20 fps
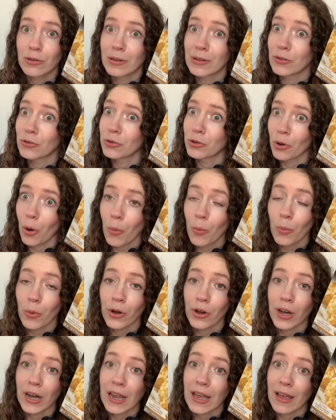don't
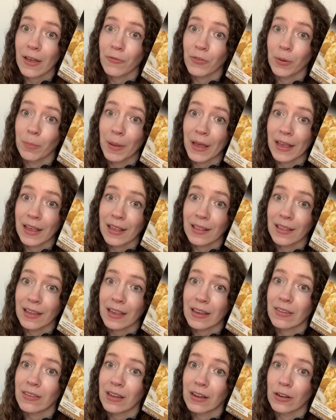worry if you're baking
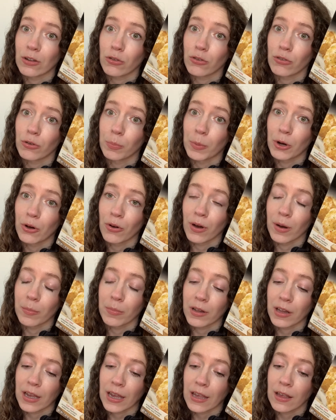these and it's super
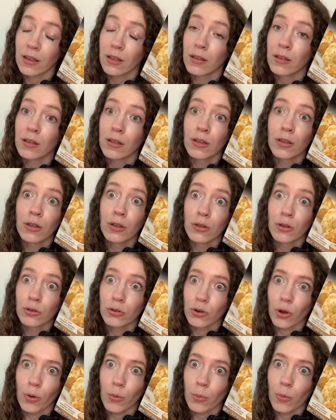crumbly.
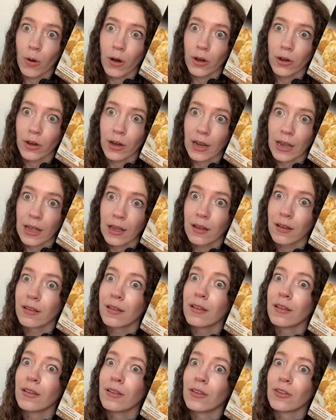Don't worry.
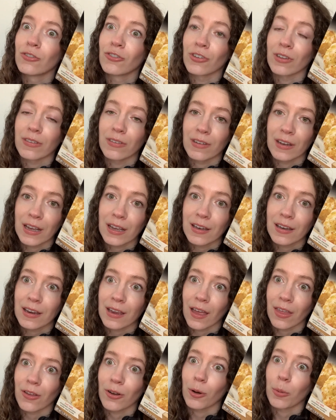Just stick it
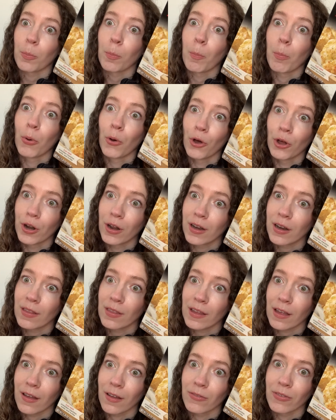together, put it in the
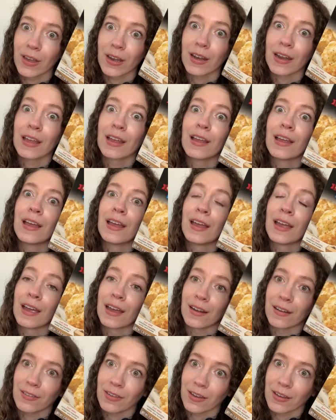oven, and
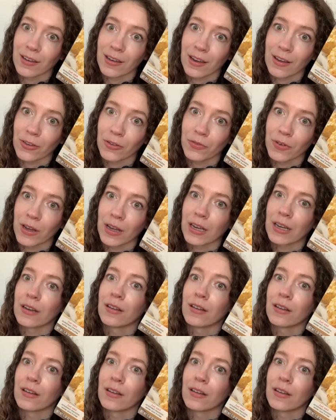it's gonna taste fine.